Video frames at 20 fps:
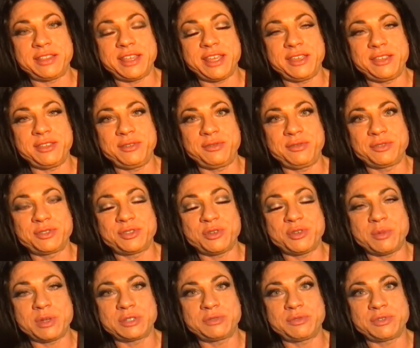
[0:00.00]
Thank you
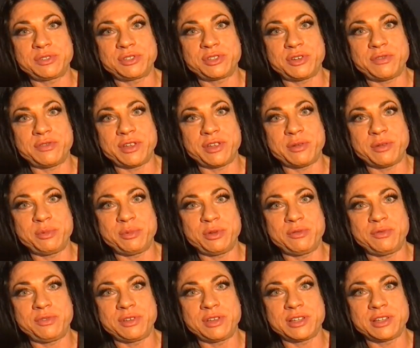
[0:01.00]
so much for serving our
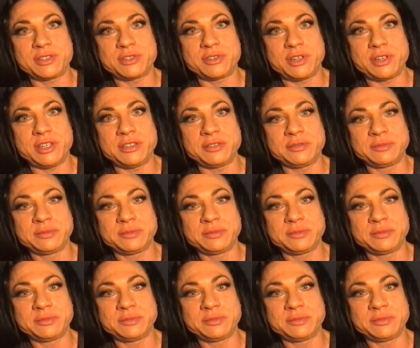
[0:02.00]
beautiful country.